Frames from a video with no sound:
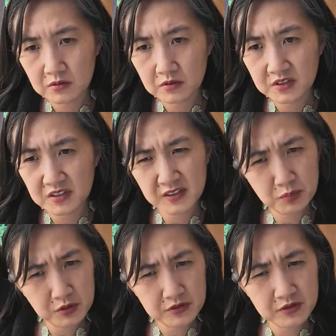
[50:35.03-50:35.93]
Is it
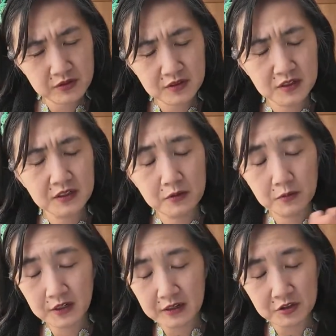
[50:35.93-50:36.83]
sepals?
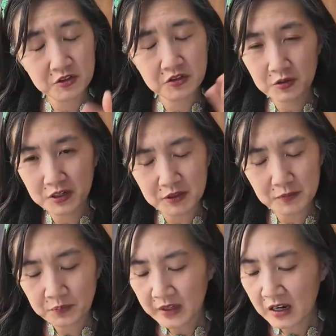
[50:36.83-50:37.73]
Whatever, you know what I
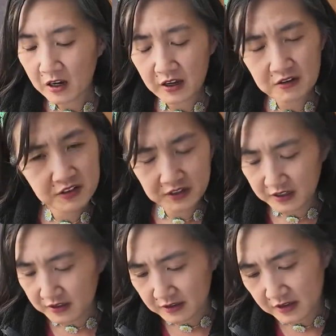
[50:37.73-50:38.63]
mean.
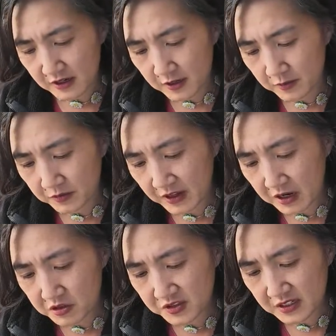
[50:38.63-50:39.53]
Everything,
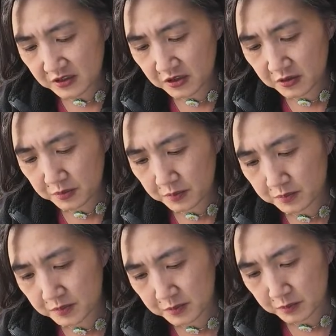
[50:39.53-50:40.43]
flowers, center,
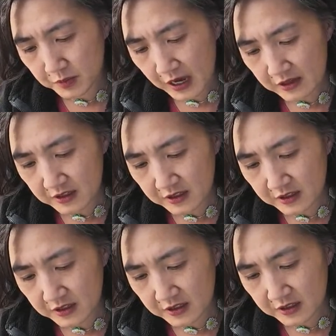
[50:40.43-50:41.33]
calyx,
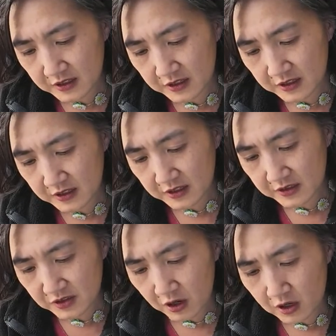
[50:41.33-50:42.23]
all on one
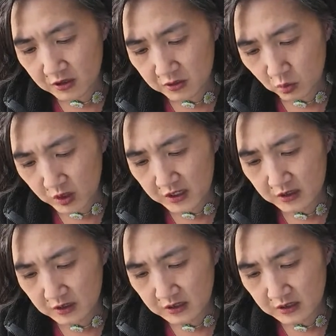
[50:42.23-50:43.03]
continuous wire.